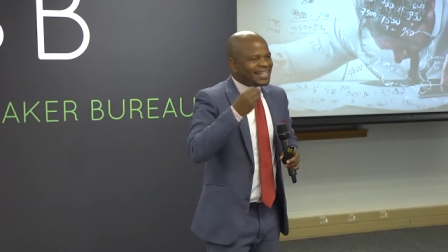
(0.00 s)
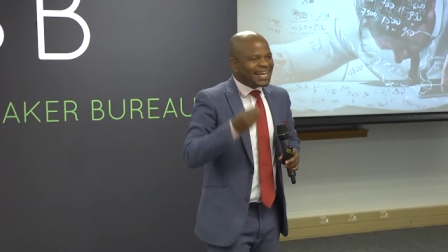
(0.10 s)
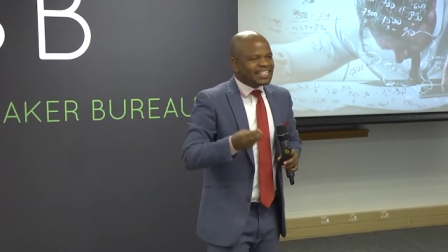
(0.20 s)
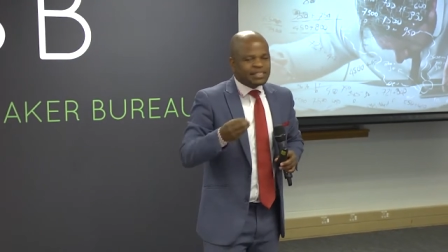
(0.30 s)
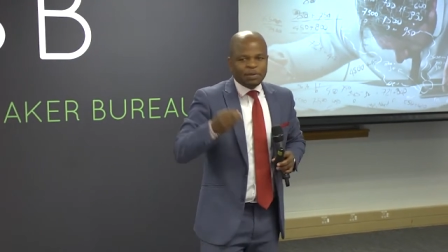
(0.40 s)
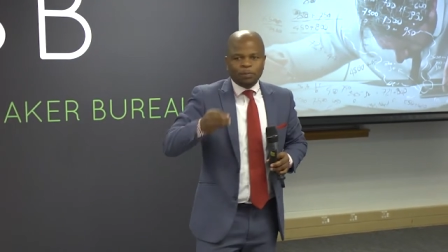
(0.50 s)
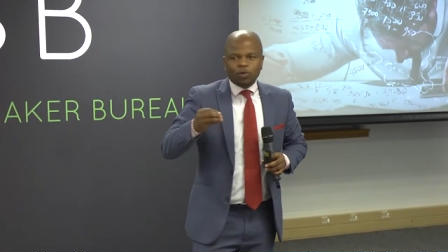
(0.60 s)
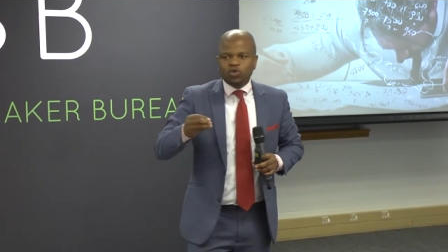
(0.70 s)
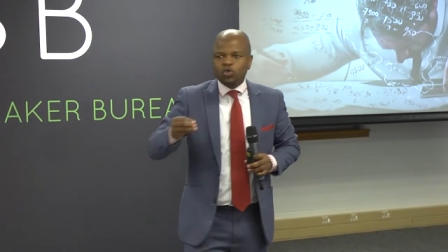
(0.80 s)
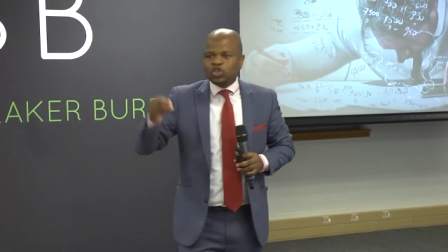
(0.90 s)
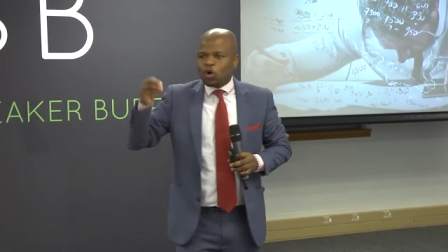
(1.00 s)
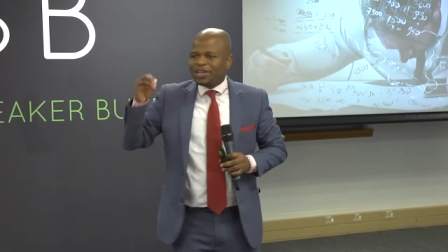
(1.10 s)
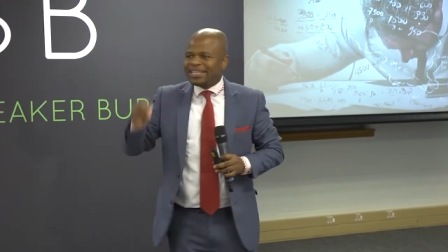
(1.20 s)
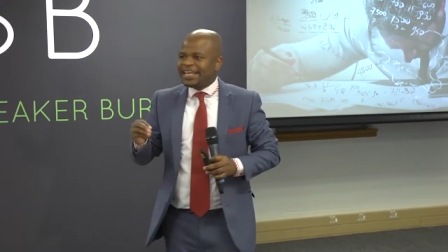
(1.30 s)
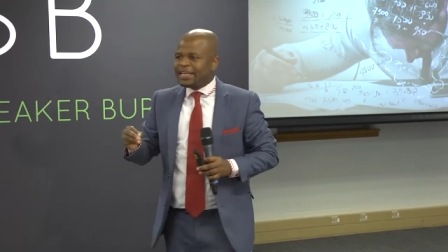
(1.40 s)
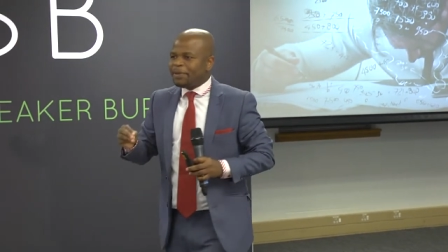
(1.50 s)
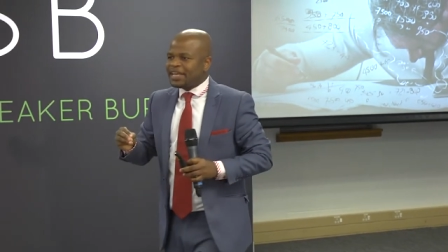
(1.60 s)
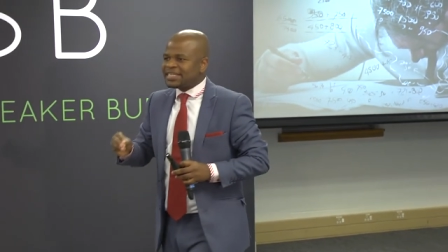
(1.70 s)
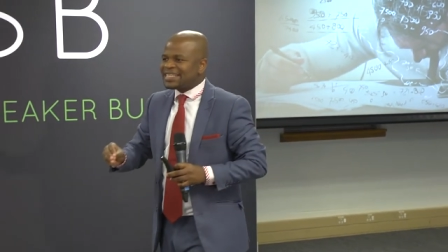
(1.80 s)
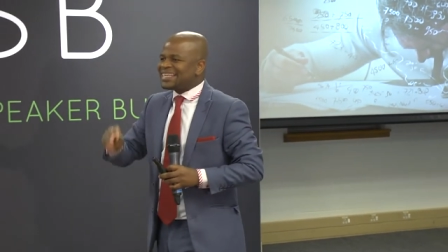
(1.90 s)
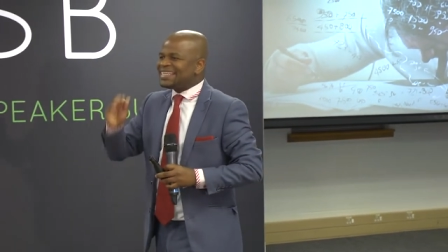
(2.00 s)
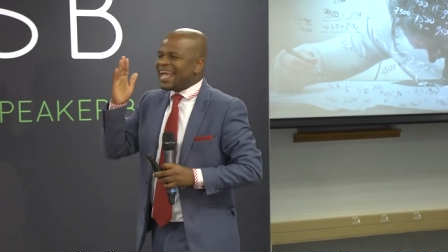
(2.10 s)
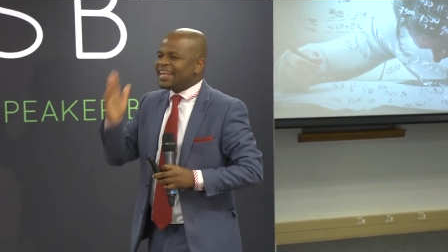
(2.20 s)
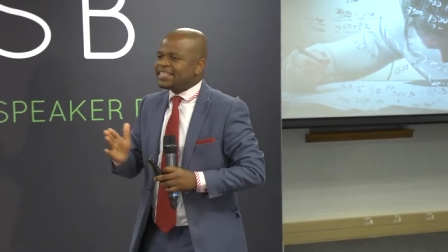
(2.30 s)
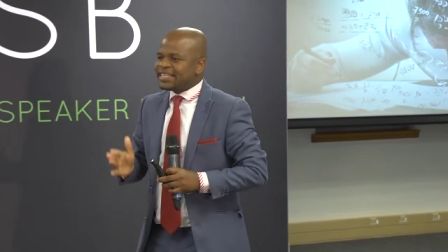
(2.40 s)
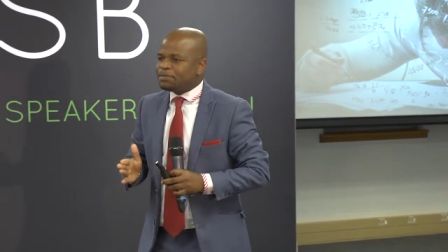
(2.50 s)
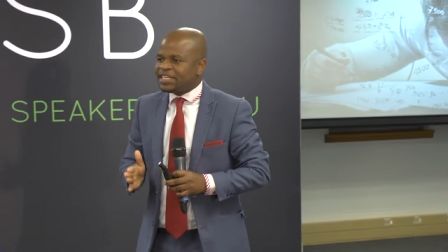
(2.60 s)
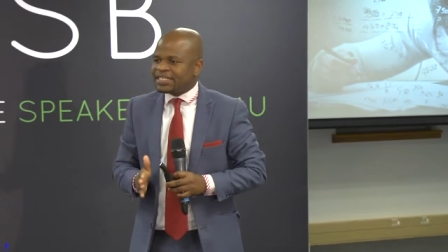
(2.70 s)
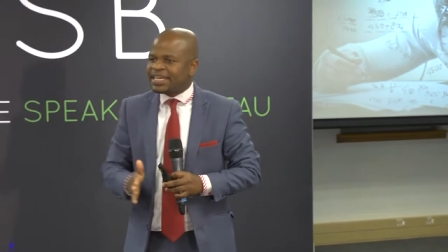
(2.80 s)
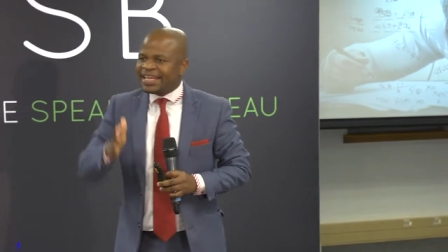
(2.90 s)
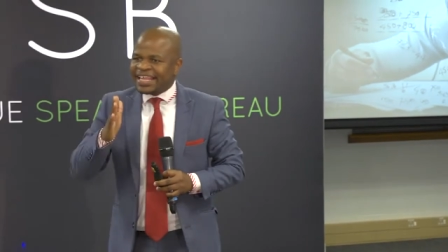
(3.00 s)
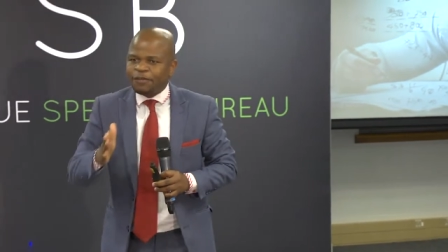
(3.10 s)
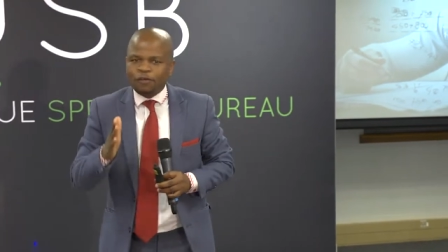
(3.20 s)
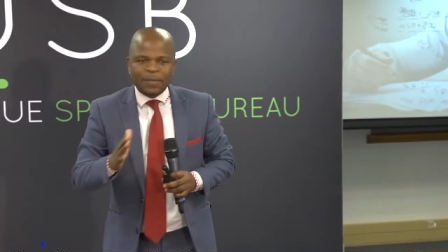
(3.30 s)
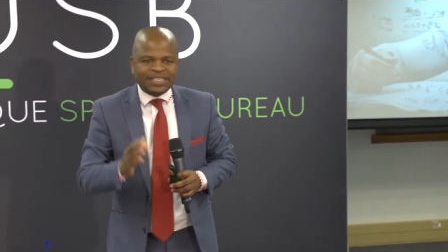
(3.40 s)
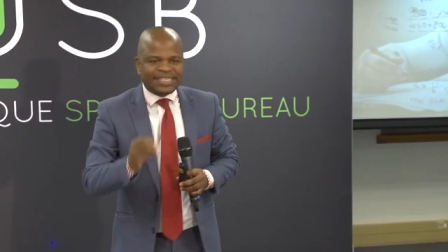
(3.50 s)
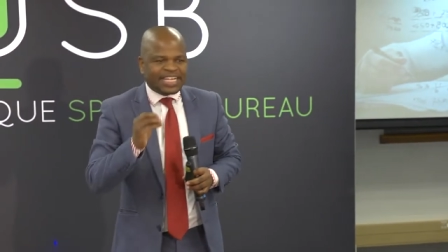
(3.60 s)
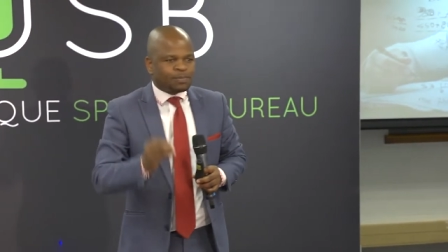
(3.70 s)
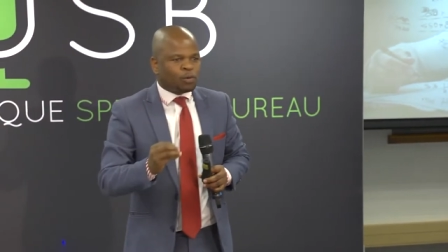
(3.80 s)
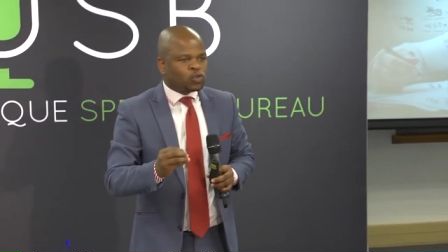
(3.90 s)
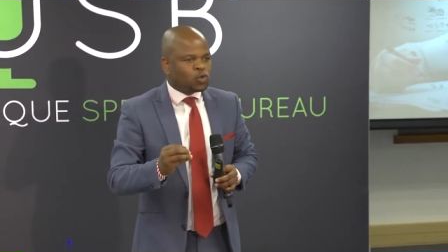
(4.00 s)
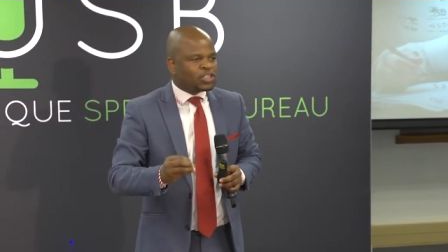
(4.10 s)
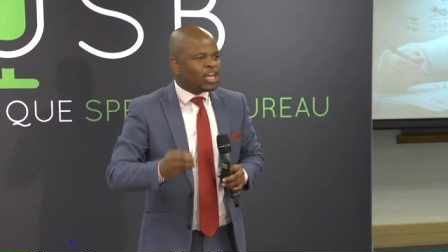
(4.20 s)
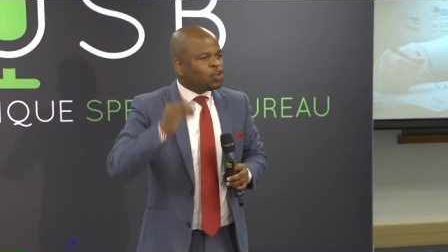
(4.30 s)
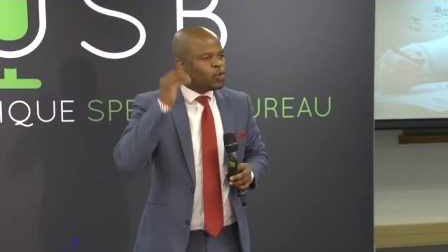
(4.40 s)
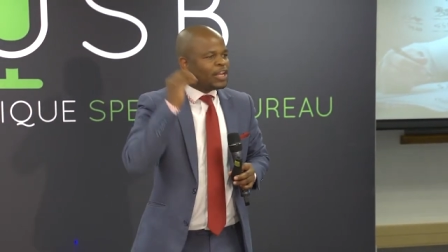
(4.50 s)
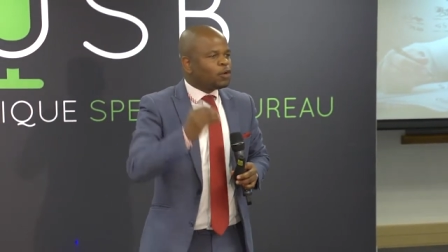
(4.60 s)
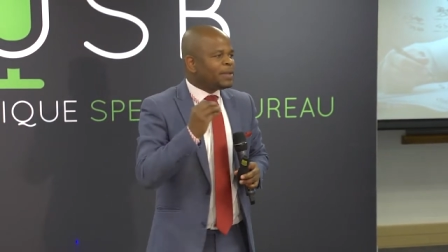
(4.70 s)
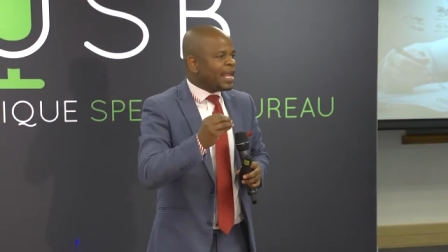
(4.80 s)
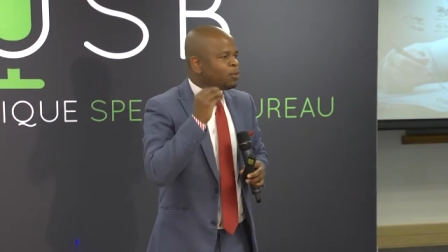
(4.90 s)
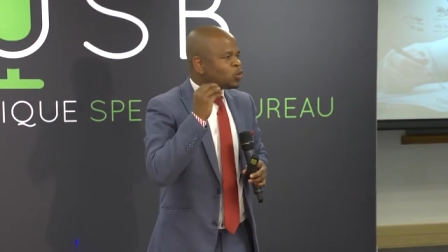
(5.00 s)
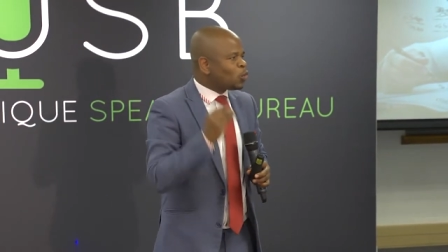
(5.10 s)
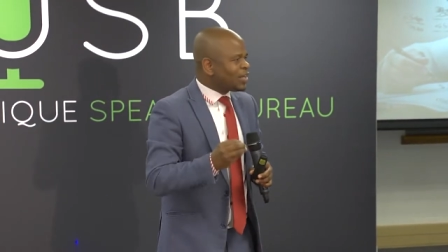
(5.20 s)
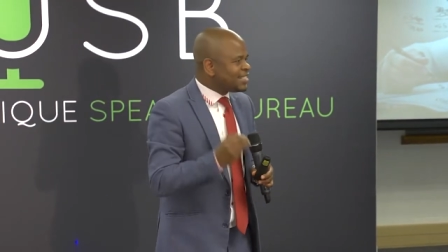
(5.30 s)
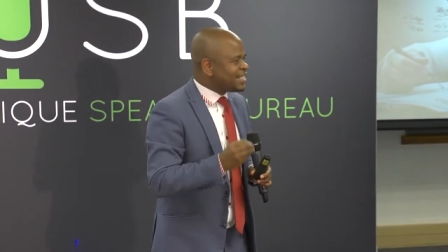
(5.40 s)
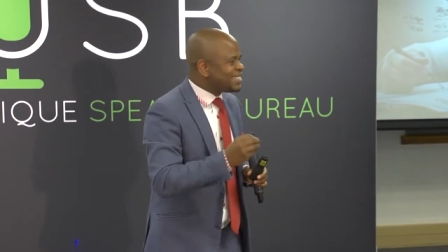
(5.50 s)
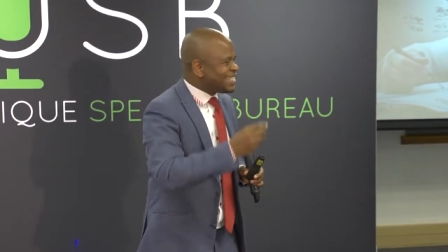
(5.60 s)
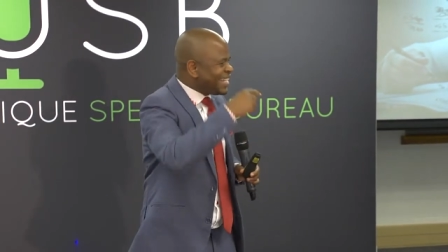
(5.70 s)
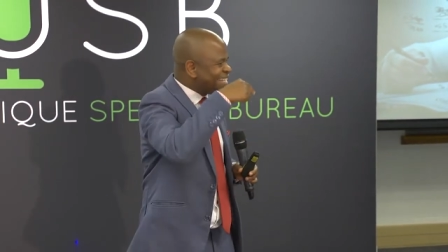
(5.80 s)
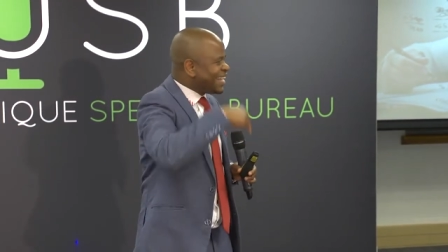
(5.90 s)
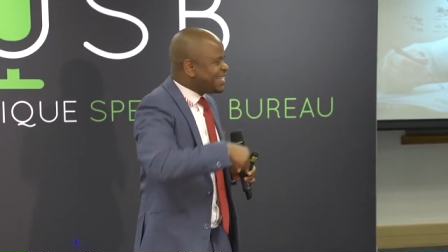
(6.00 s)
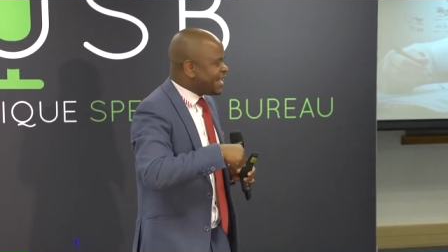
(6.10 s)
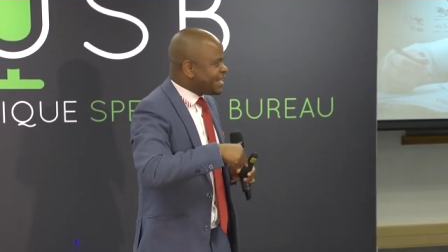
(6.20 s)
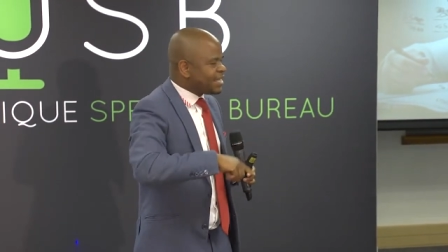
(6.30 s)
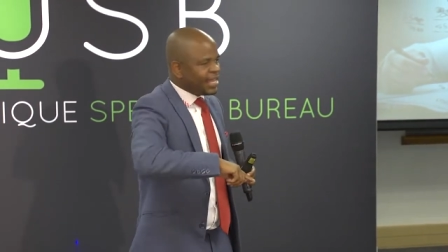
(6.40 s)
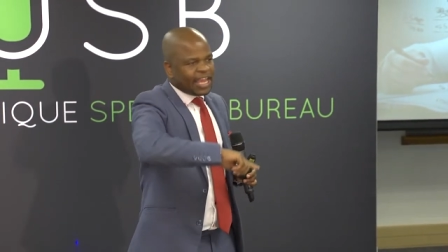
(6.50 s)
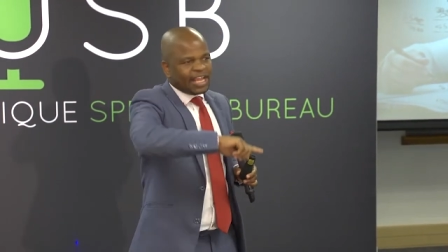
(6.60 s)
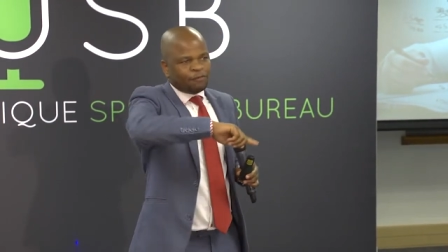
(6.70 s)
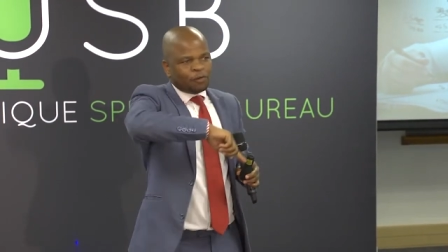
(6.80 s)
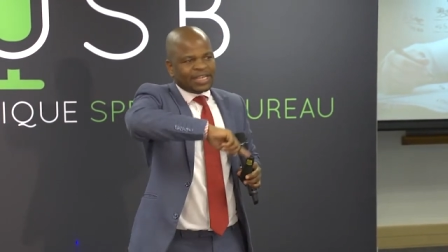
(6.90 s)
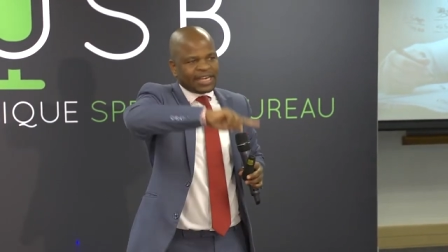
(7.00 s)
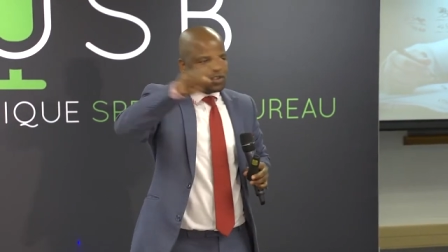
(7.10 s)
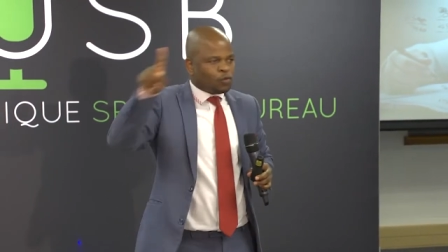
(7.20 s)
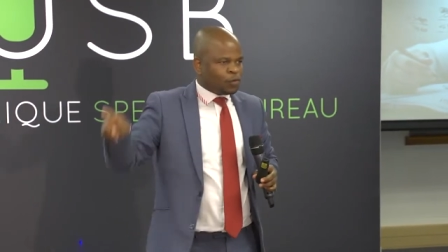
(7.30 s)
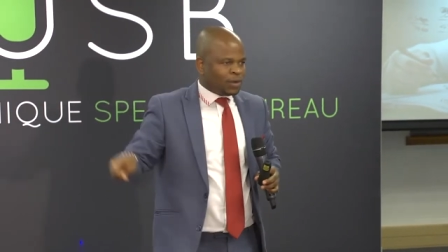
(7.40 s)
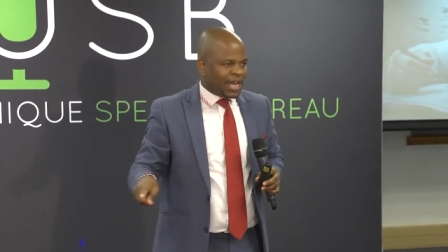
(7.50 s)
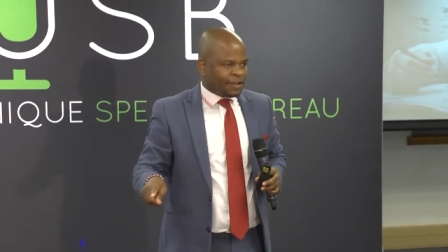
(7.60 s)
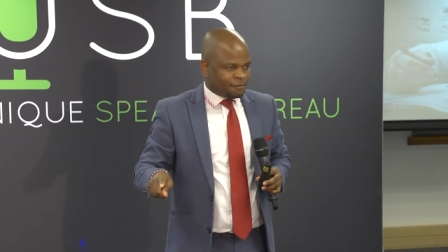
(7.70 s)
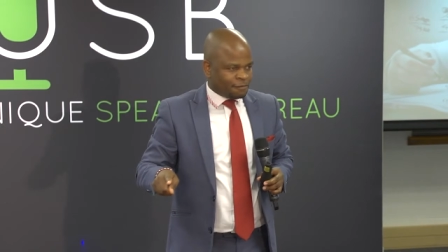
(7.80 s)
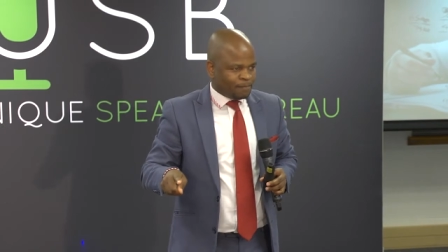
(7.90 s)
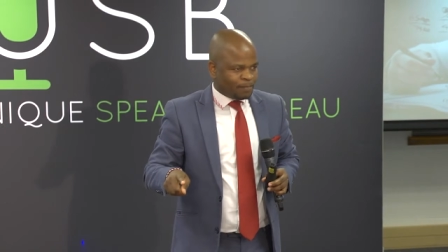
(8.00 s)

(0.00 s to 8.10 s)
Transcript: that is being produced on a daily basis, that in any subject, the information that's produced, you cannot be able to read it in a day for the rest of your life.